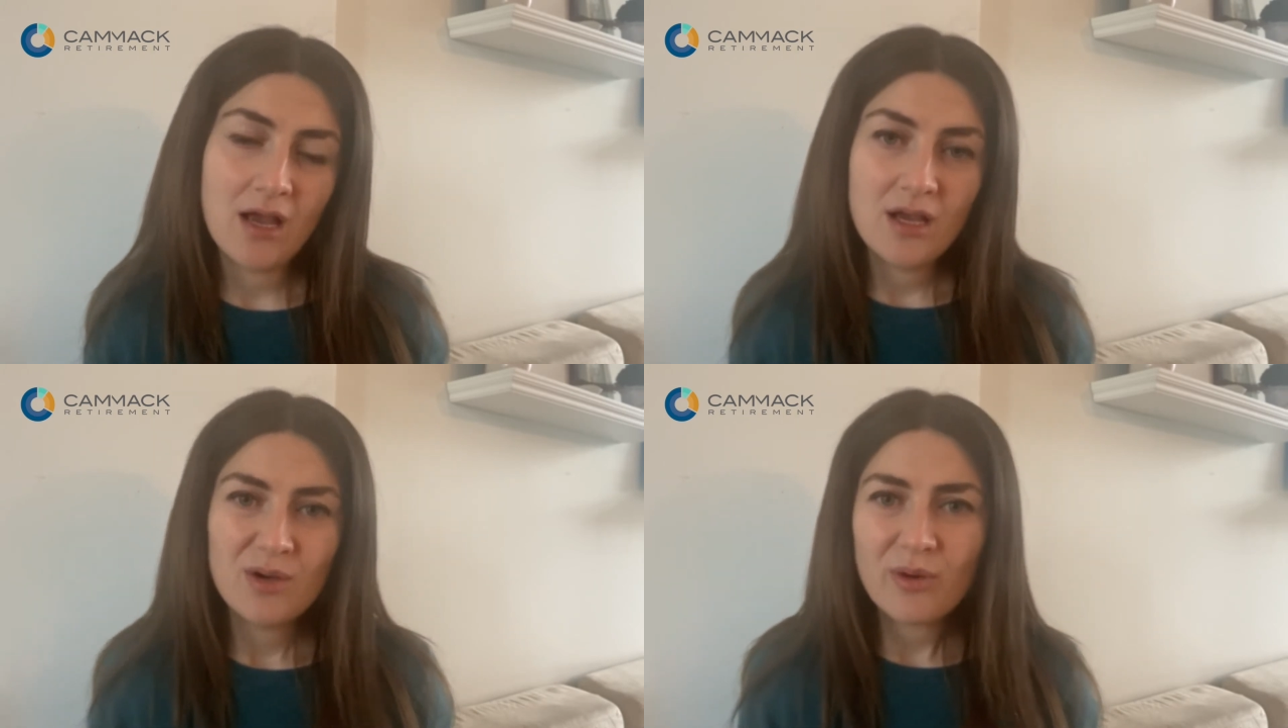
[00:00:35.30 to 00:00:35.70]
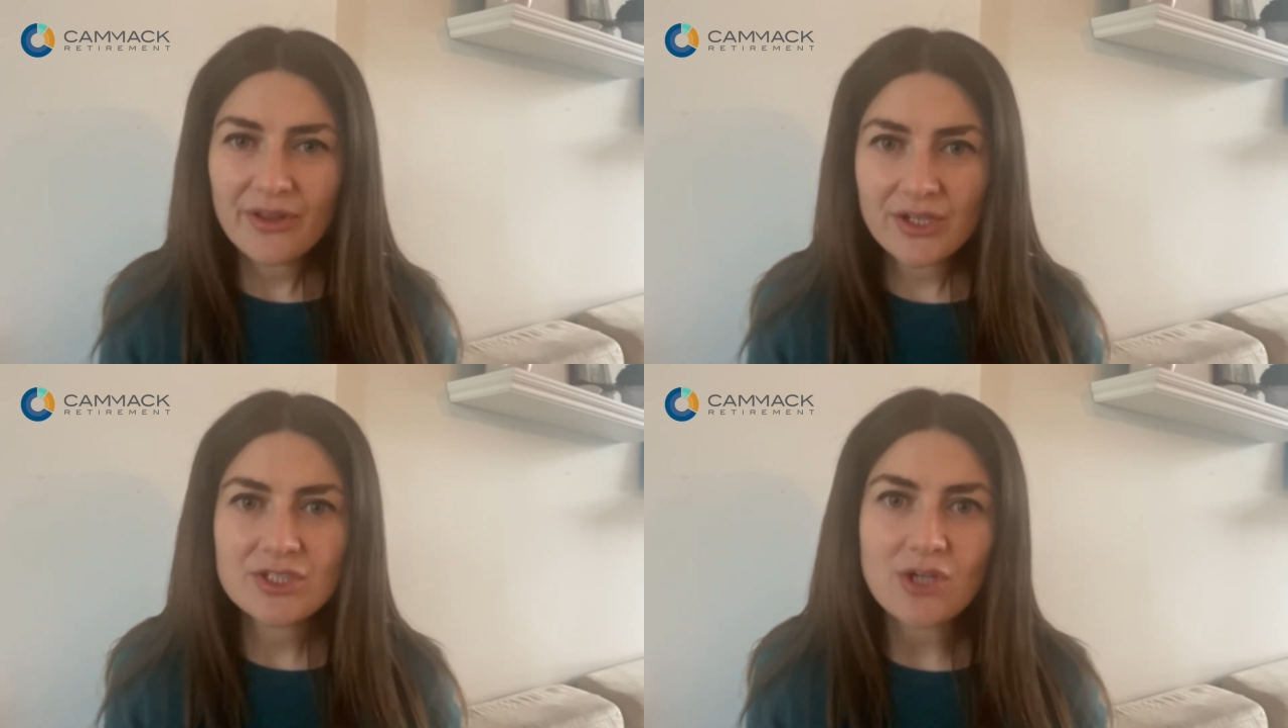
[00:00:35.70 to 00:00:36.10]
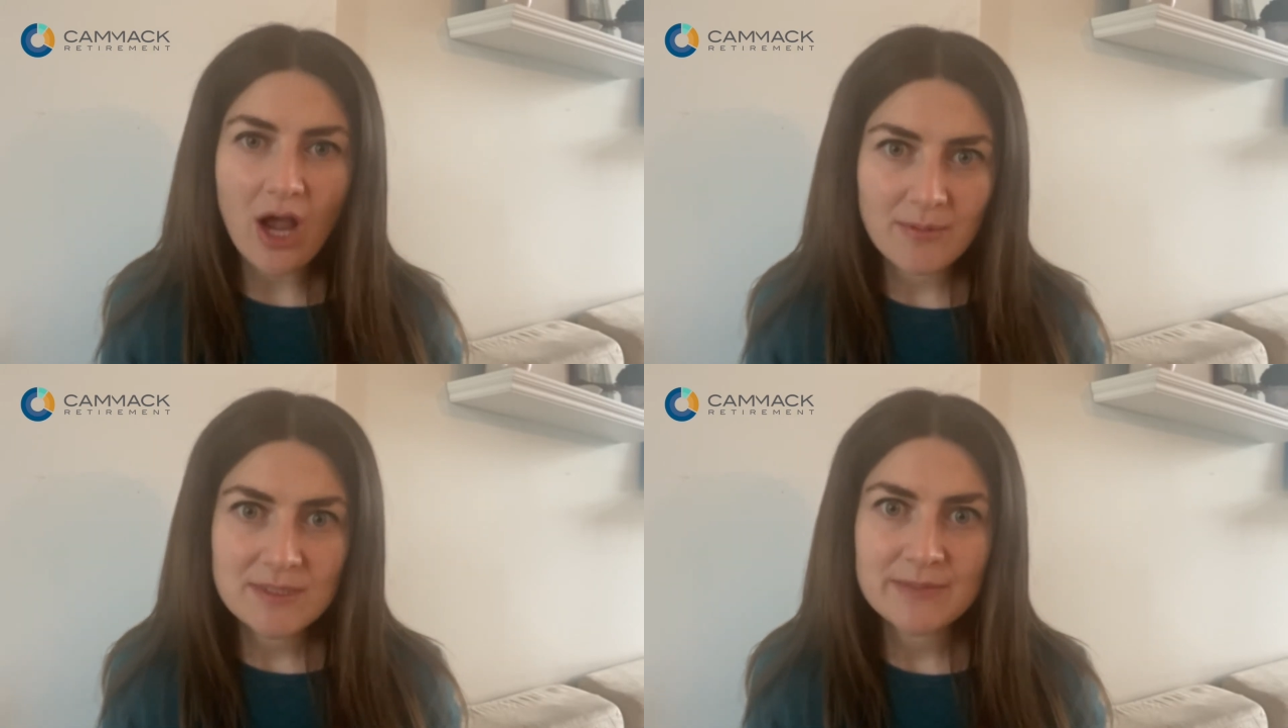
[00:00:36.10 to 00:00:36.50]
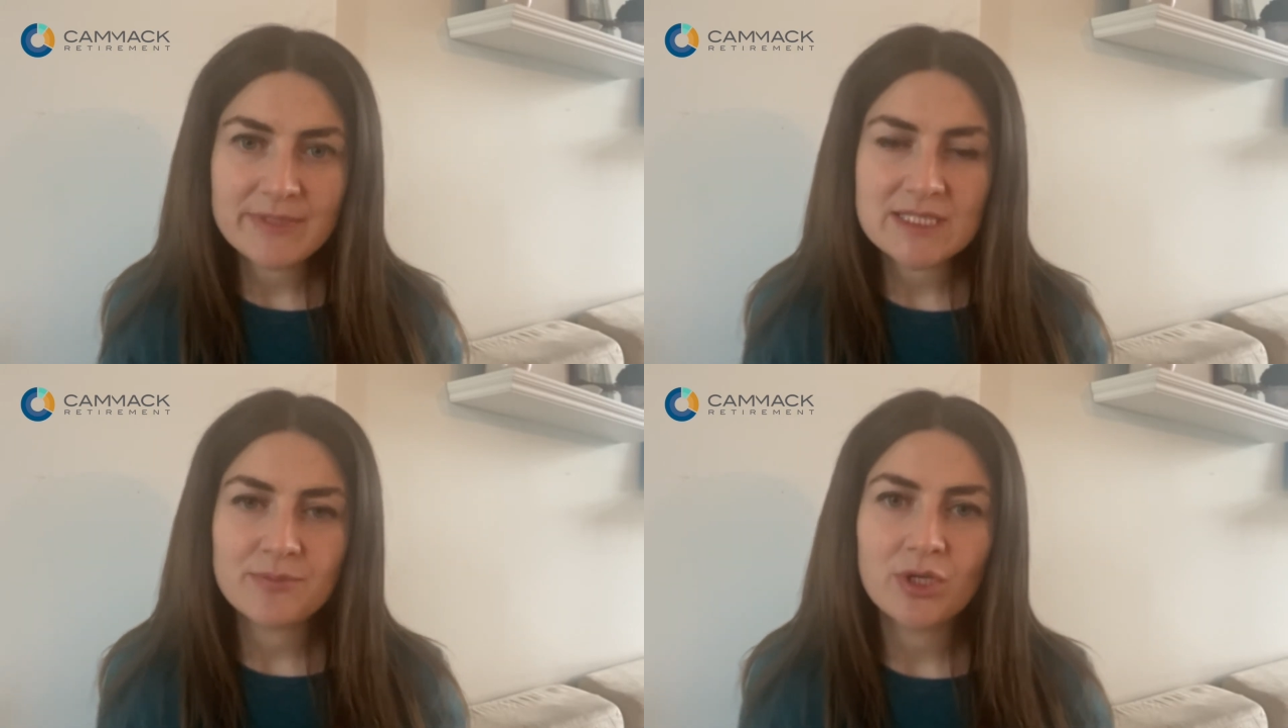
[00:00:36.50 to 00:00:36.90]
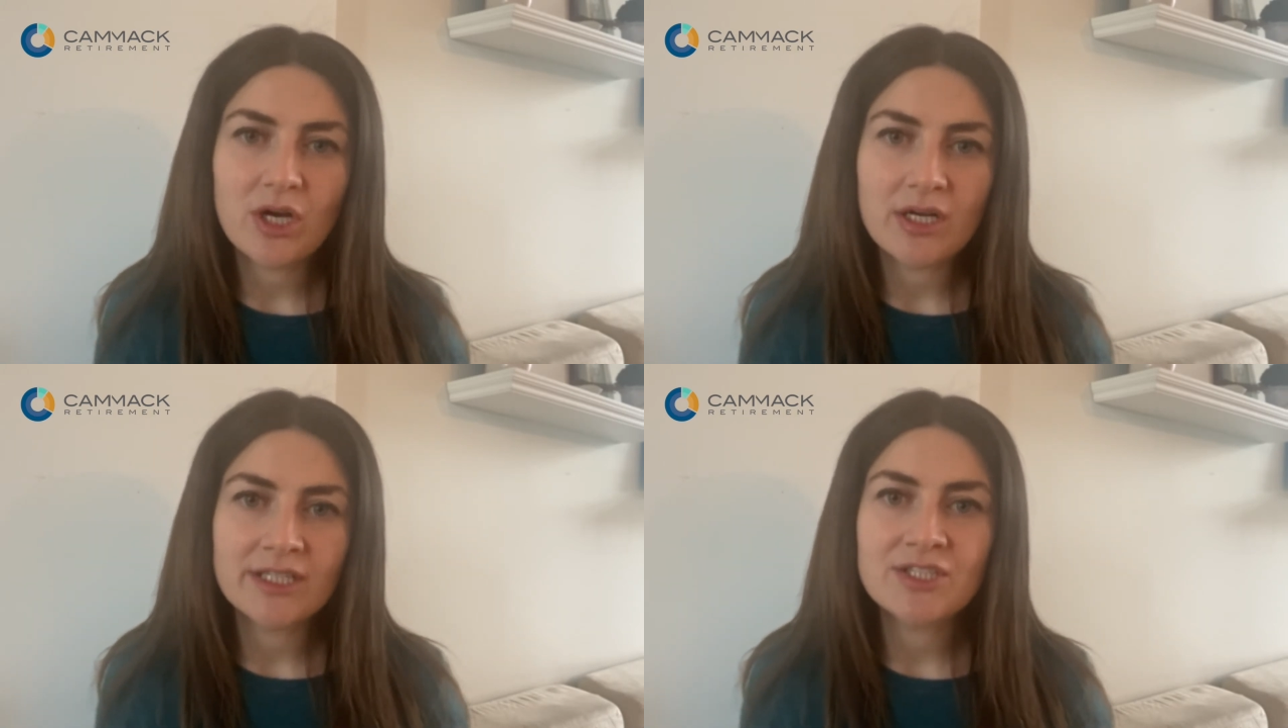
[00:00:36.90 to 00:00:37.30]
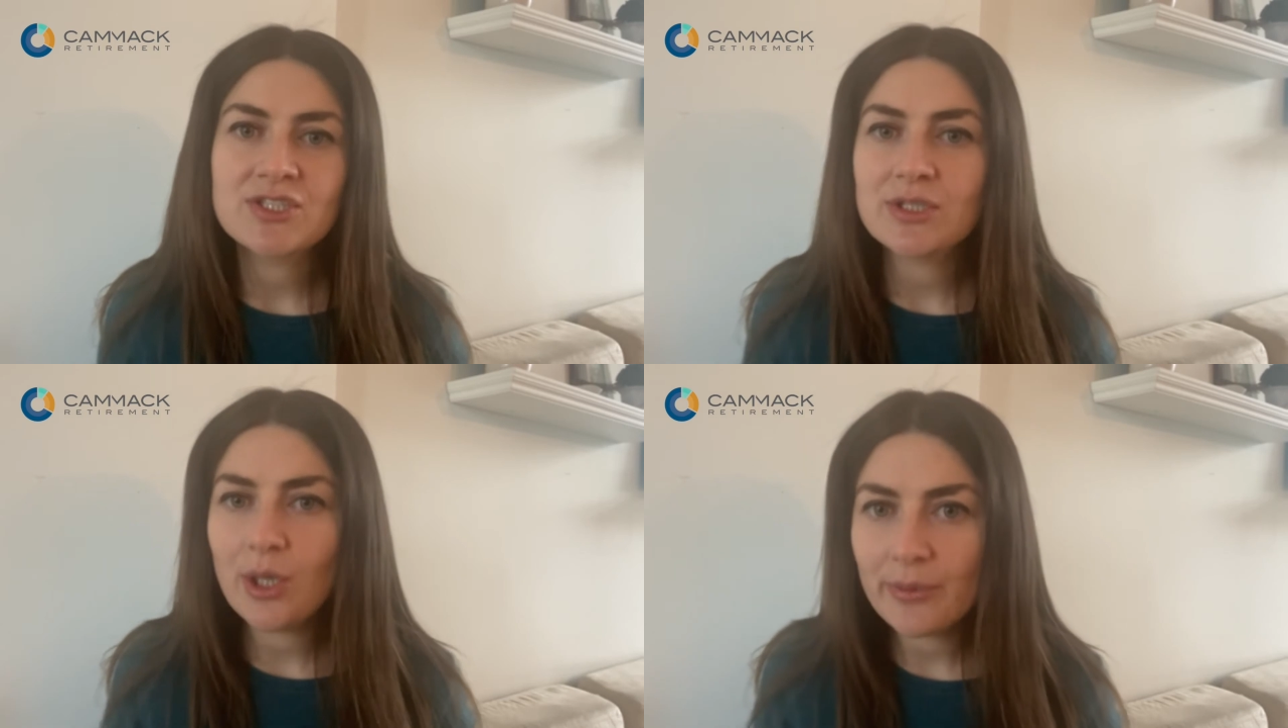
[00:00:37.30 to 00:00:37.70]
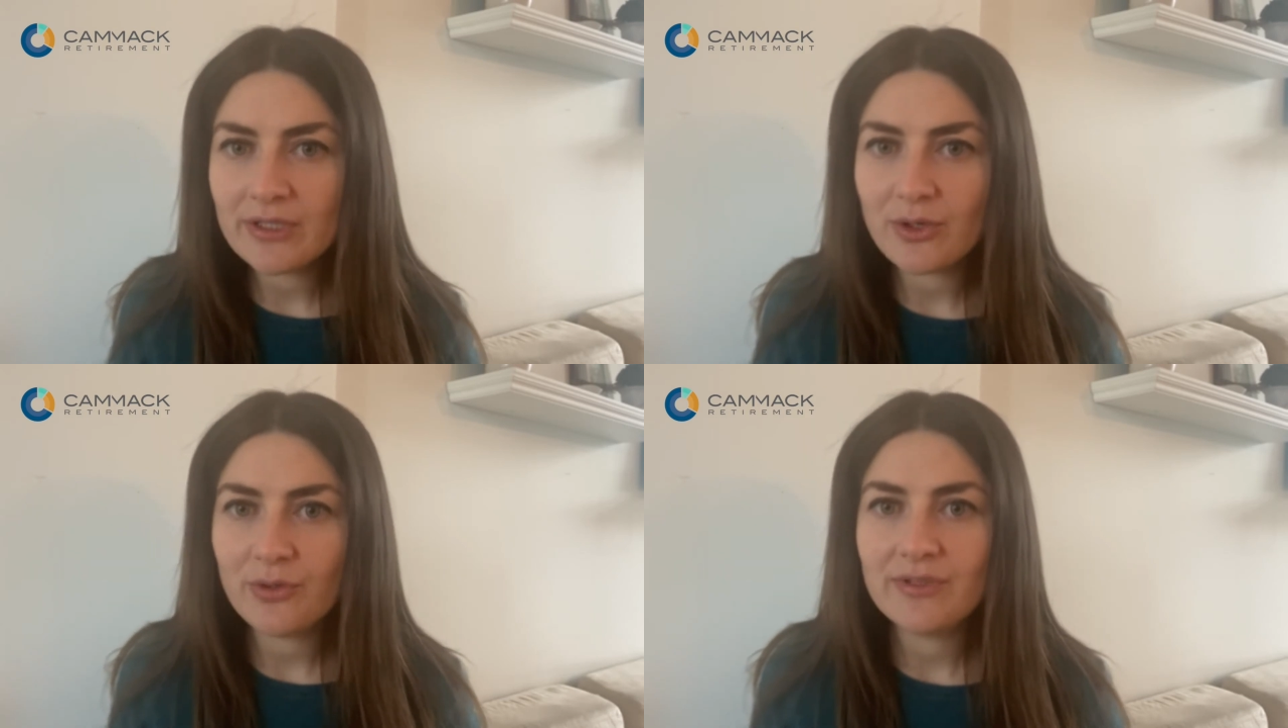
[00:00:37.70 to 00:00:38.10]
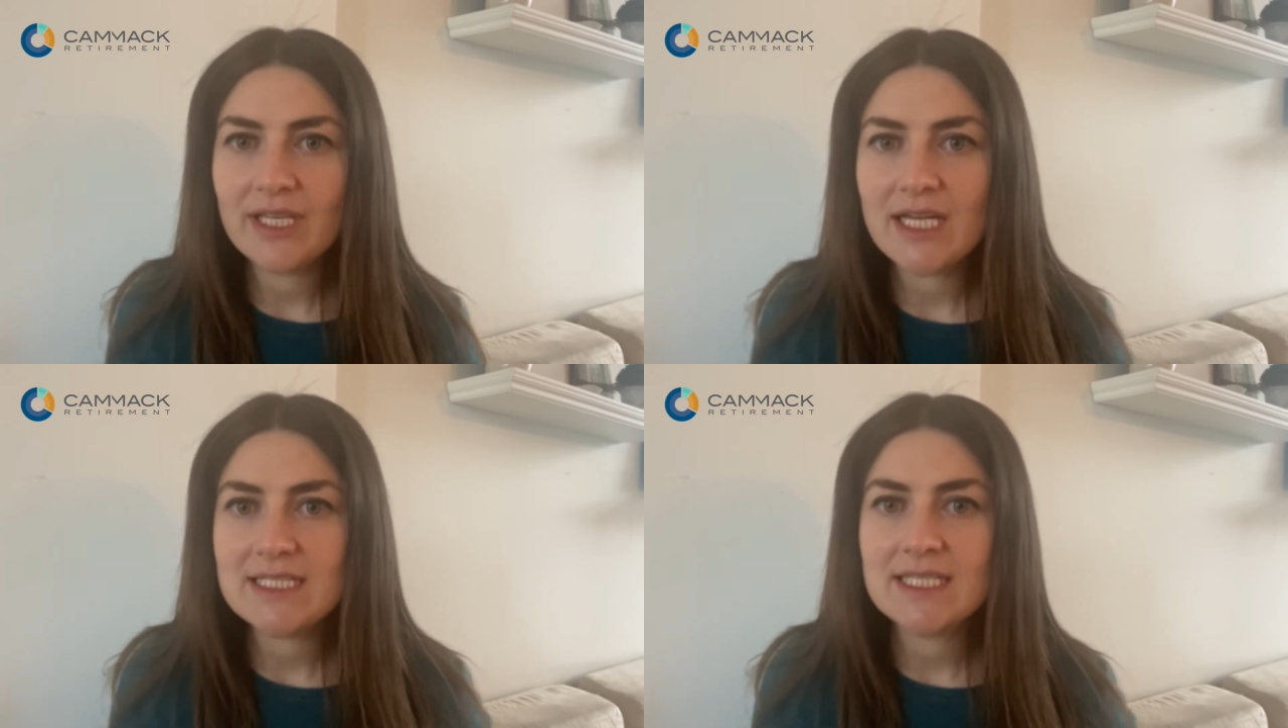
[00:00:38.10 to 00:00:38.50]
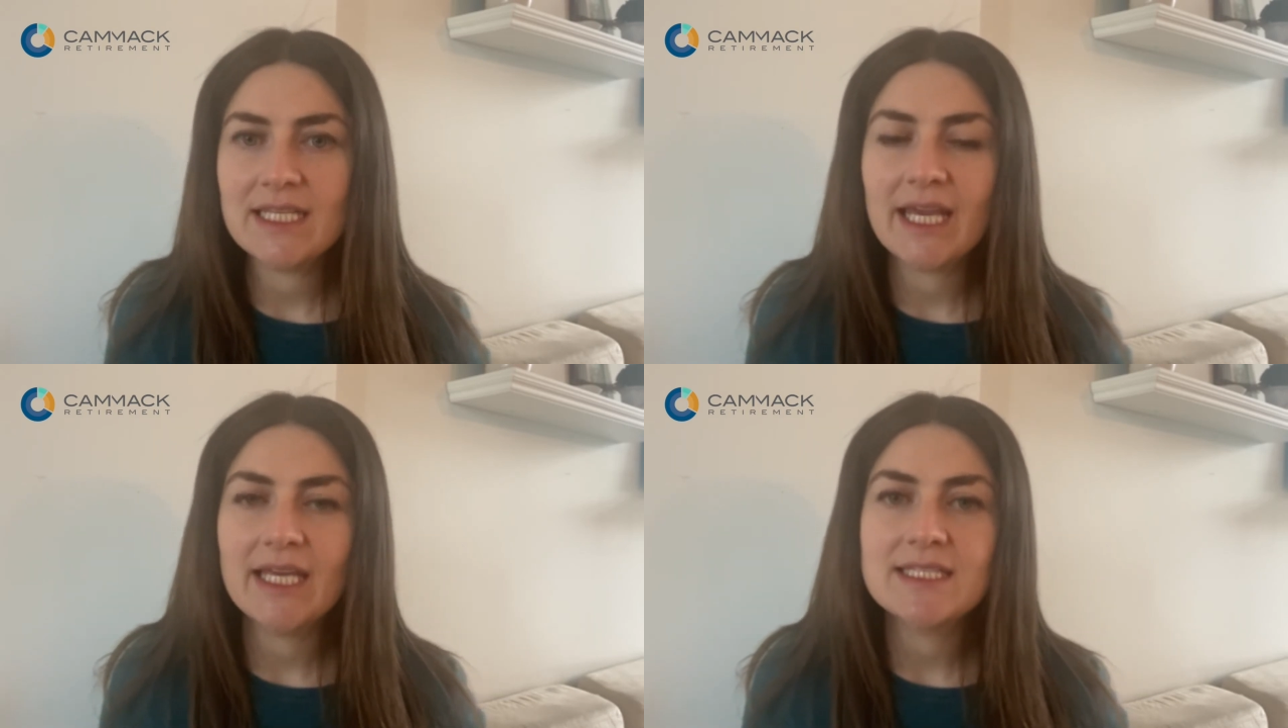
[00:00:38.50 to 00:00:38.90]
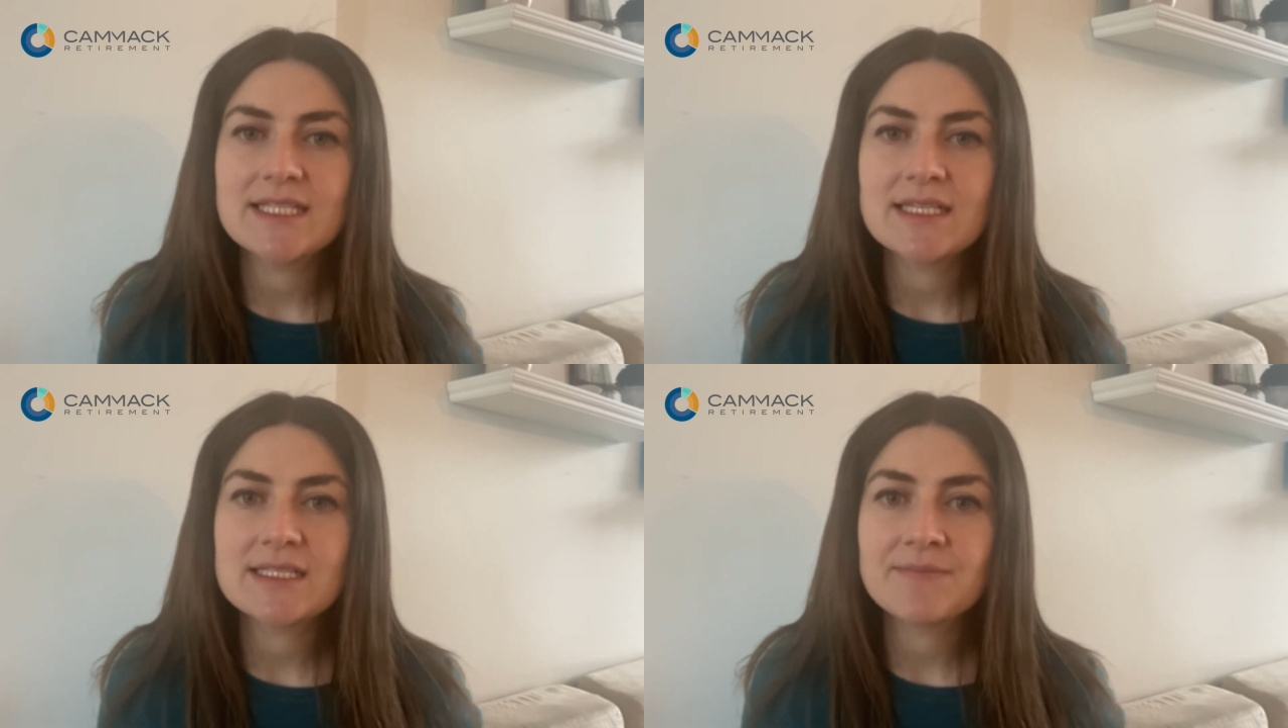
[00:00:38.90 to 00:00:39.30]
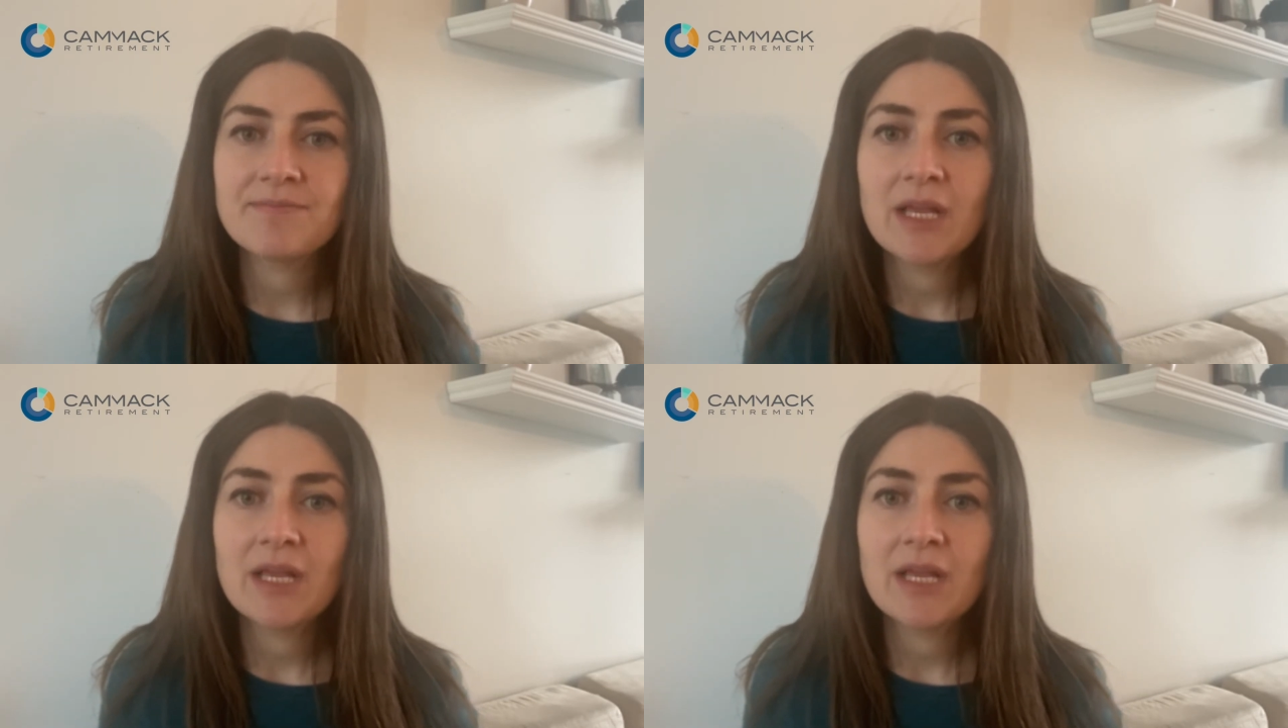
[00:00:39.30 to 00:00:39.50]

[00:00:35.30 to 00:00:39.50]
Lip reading: While there is optimism regarding slowing COVID-19 cases